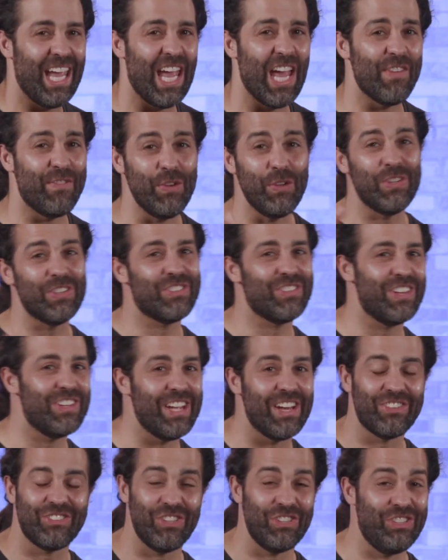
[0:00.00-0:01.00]
If you just said
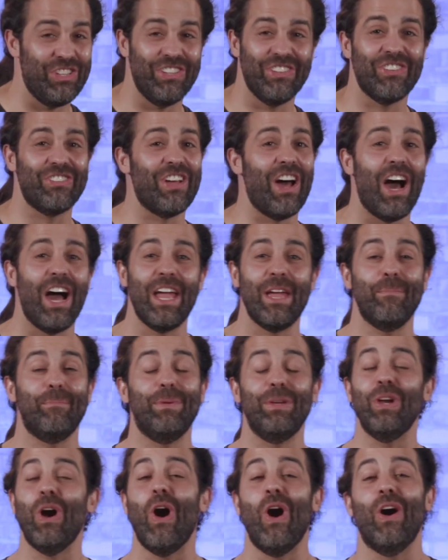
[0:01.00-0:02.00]
yes to Jesus, I am
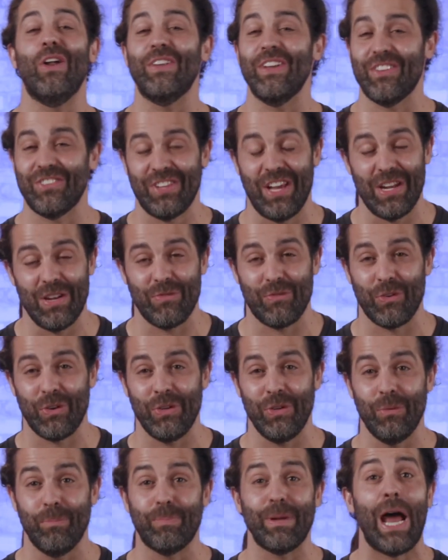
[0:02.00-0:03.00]
beyond excited for
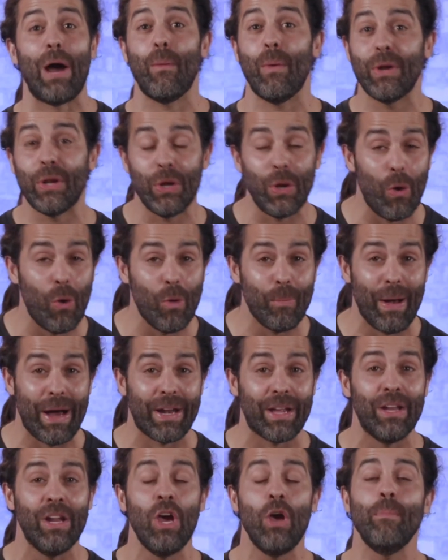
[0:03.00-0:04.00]
you. But I want to know
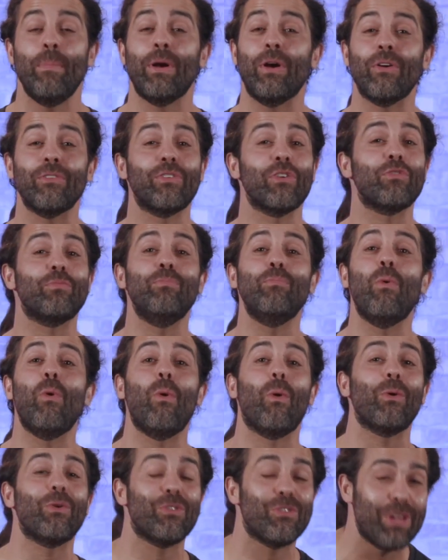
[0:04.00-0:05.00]
about it because there's
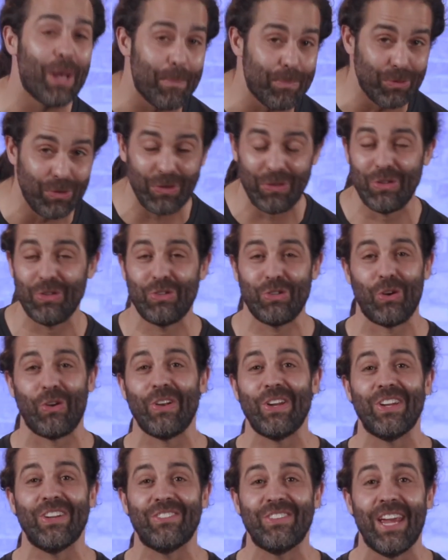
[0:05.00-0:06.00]
more steps in the
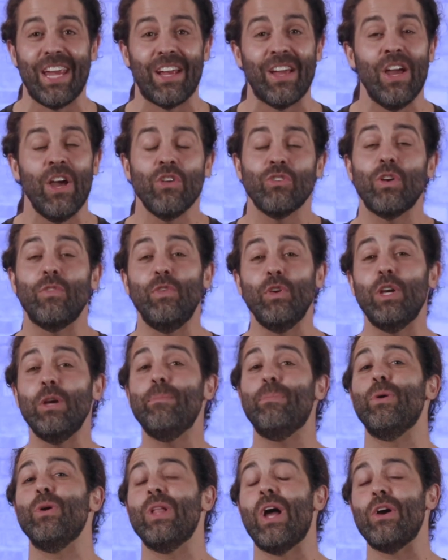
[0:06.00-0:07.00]
journey to take. So if you
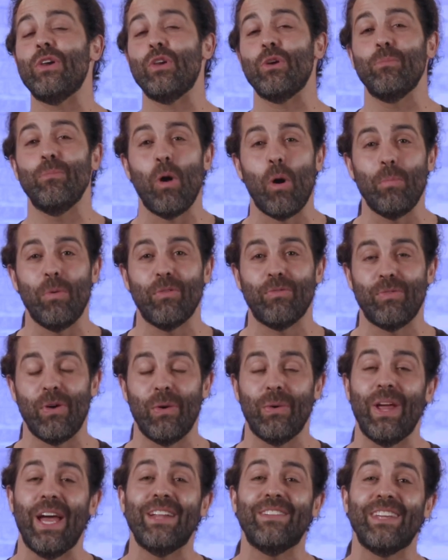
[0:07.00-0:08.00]
can pull out your mobile
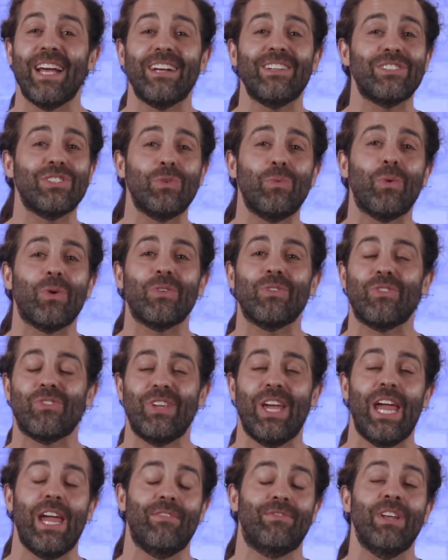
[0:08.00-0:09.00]
phone and text the word
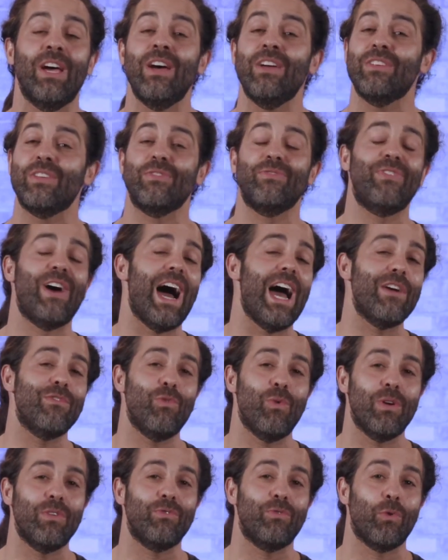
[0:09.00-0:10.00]
saved to
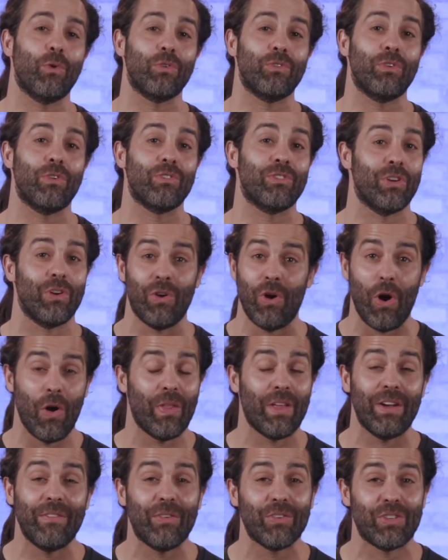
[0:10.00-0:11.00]
51400, all
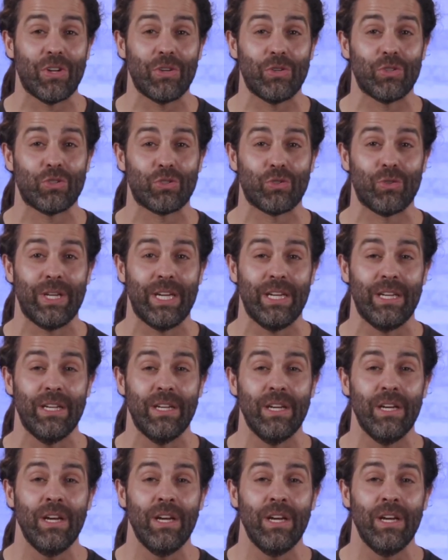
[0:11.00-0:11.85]
that info is on your screen